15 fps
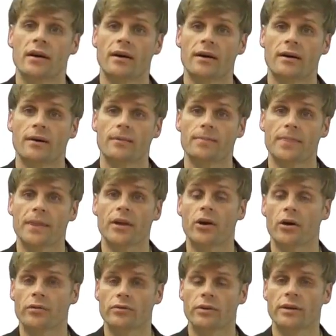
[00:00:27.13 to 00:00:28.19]
um,
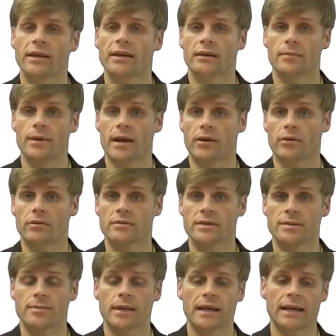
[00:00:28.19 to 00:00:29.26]
covered in the
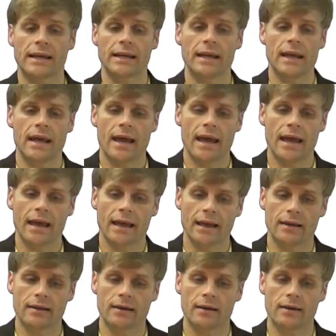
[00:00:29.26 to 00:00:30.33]
bankruptcy plan,
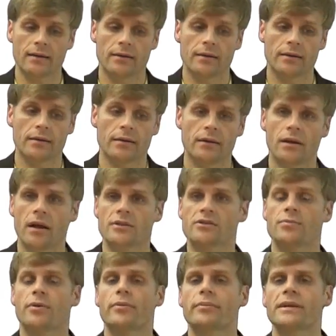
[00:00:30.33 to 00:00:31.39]
and uh, there are
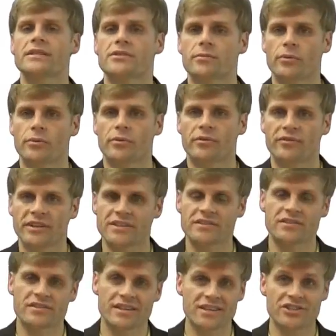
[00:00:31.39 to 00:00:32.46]
lots of permissible
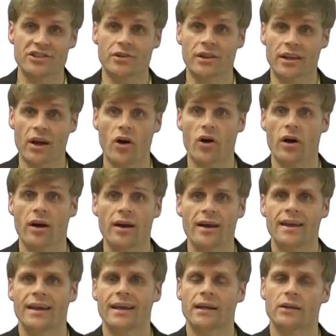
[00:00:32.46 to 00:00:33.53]
provisions that generally are
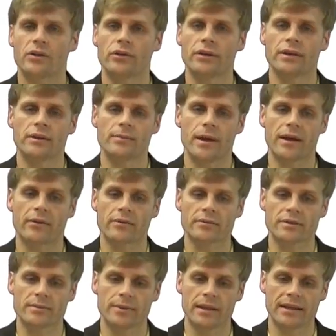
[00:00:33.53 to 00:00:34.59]
included in the
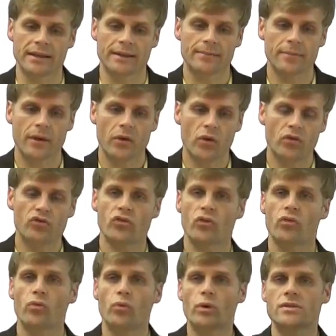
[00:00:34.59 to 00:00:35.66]
bankruptcy plan.
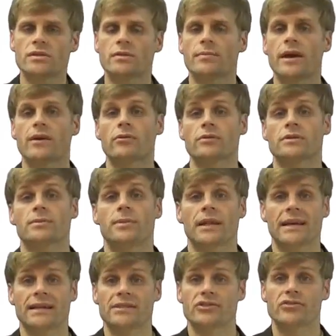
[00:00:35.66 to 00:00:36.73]
So once the bankruptcy
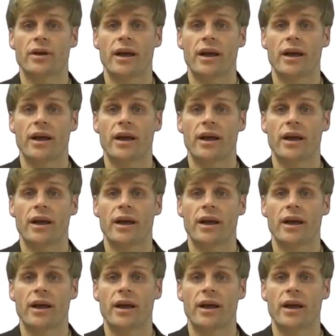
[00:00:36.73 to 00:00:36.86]
plan is